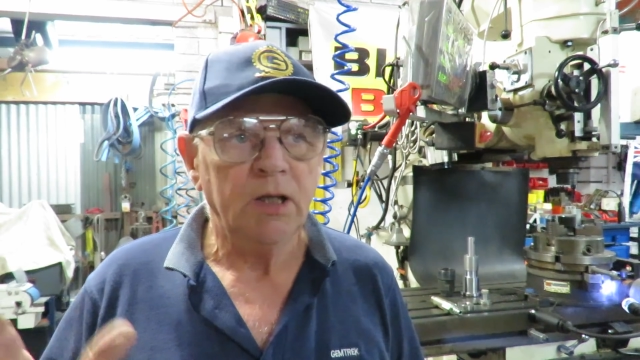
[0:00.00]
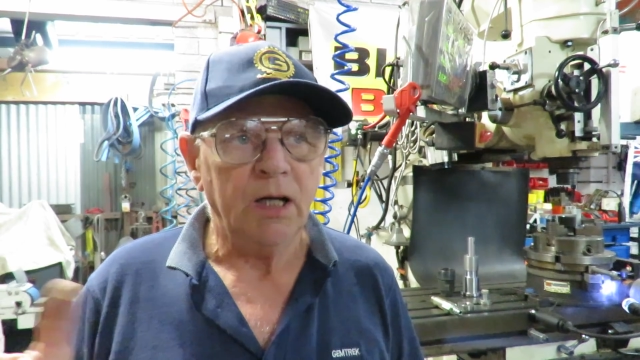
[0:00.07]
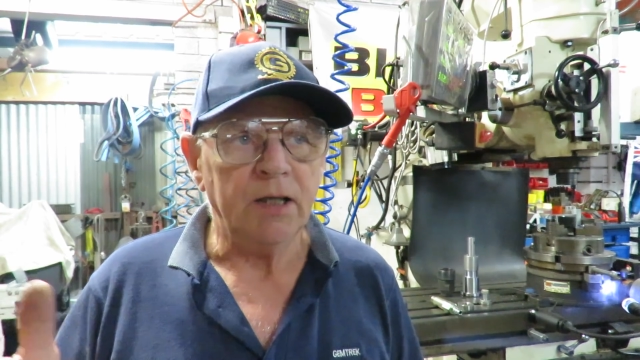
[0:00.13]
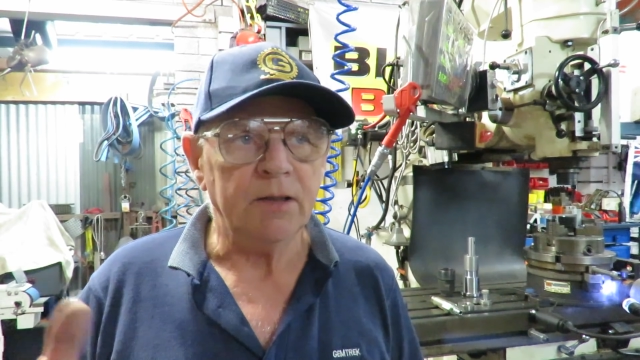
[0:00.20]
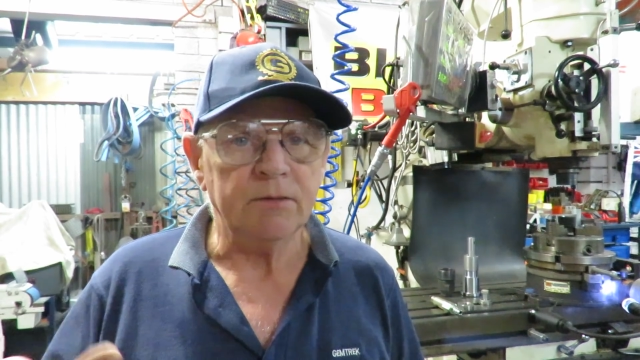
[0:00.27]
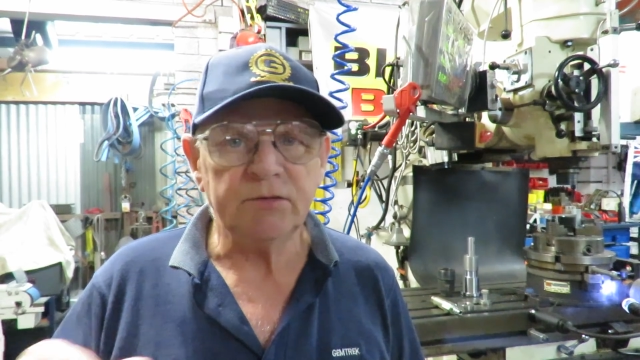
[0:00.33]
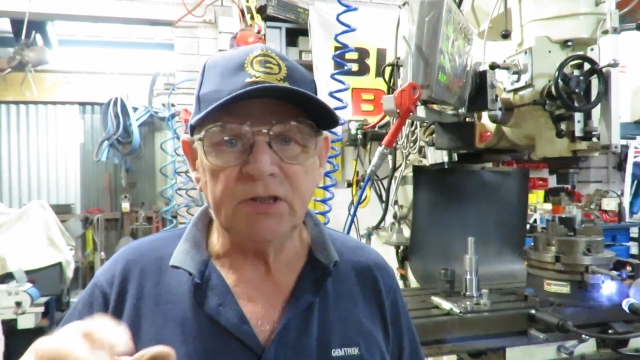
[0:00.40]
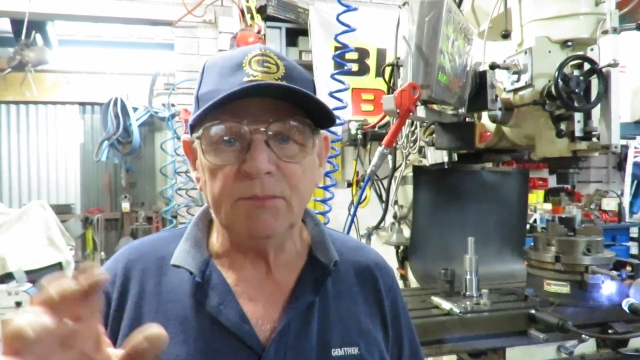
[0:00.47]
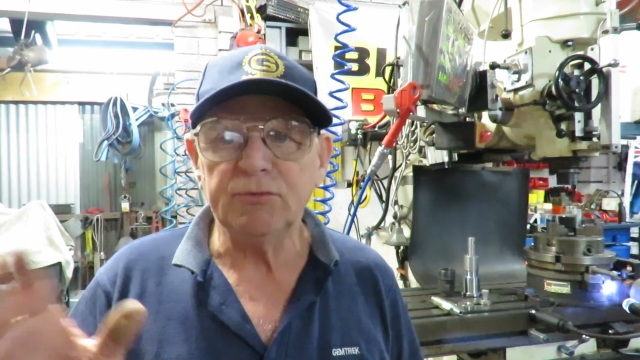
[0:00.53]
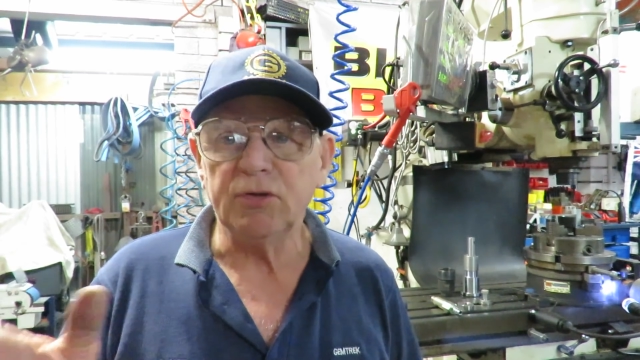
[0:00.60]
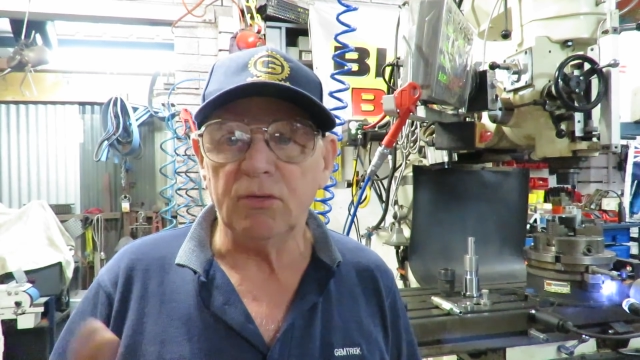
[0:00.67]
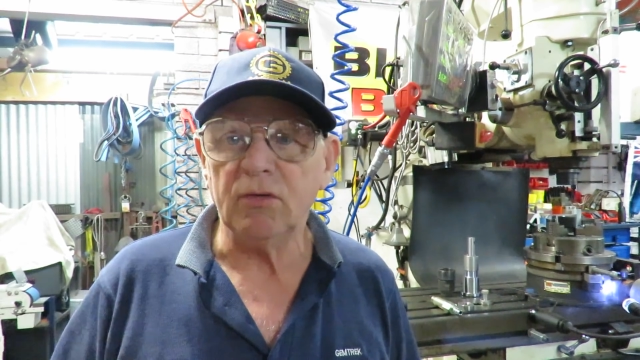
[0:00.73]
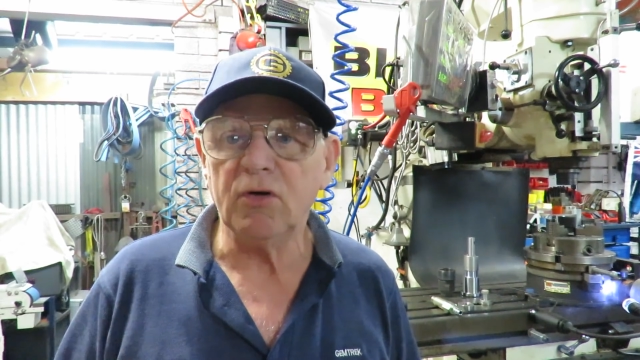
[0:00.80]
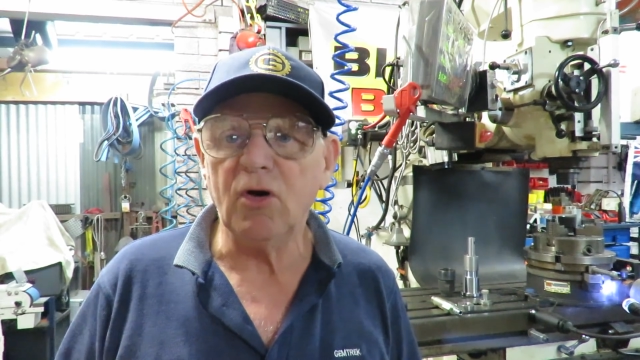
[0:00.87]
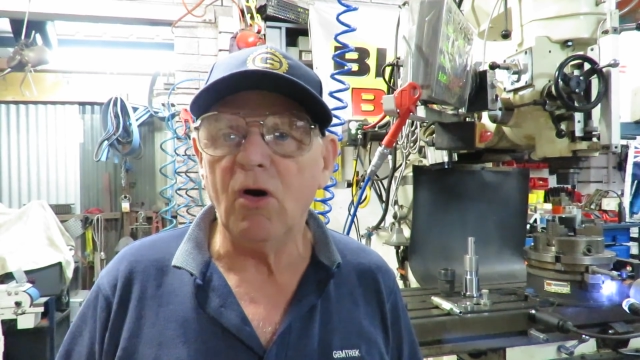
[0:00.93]
uh, some
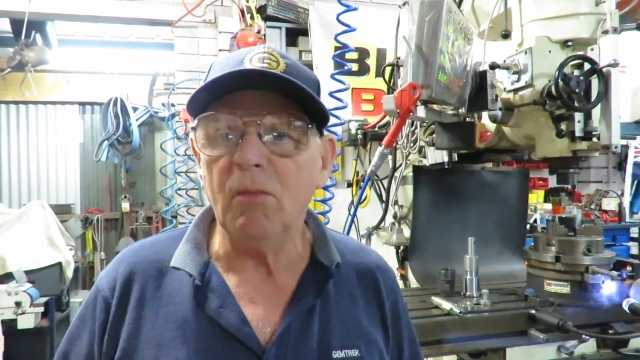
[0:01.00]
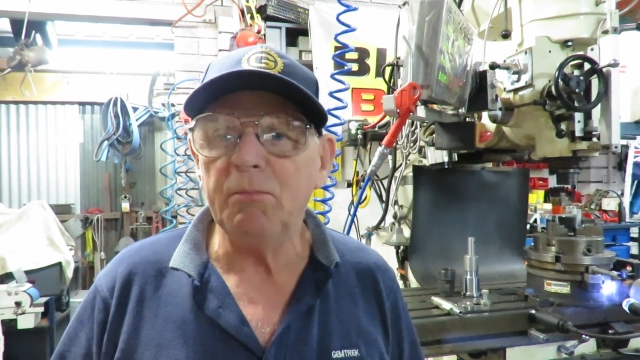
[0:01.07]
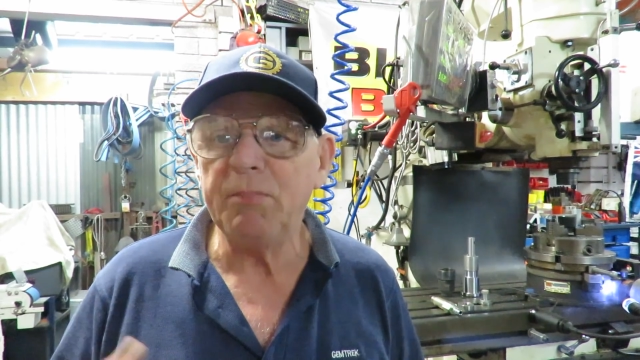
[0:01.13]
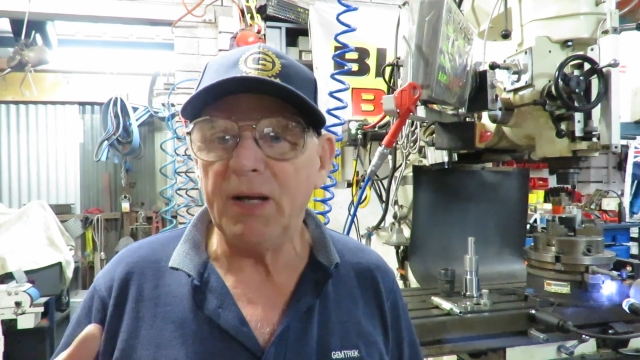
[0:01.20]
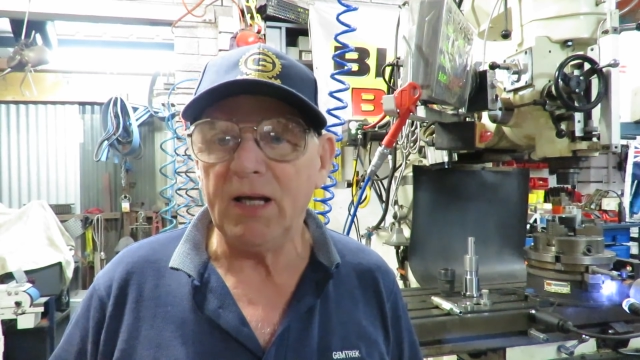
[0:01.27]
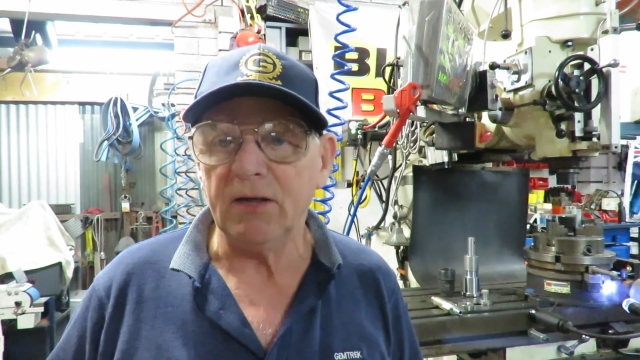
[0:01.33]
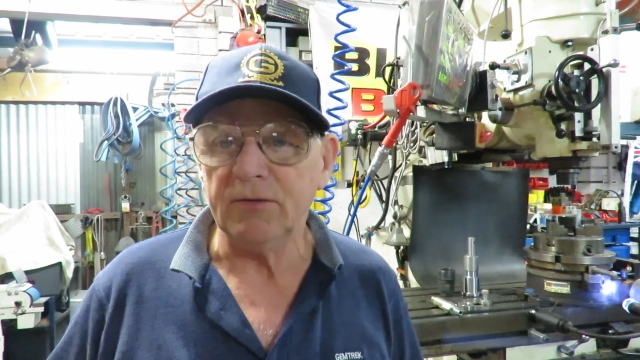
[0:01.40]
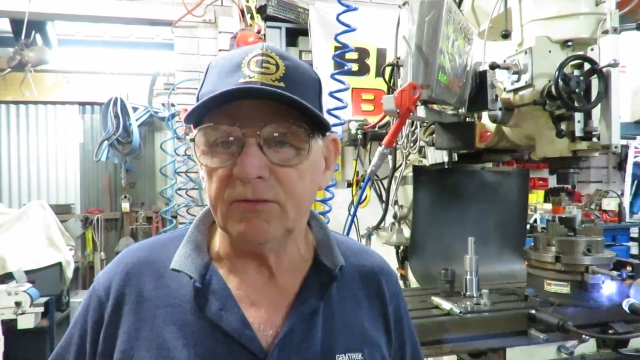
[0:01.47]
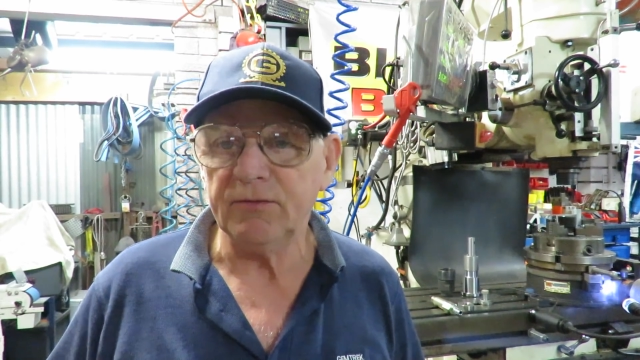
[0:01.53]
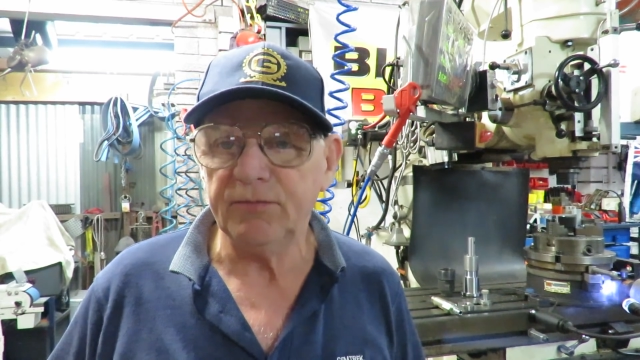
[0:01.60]
sort of compound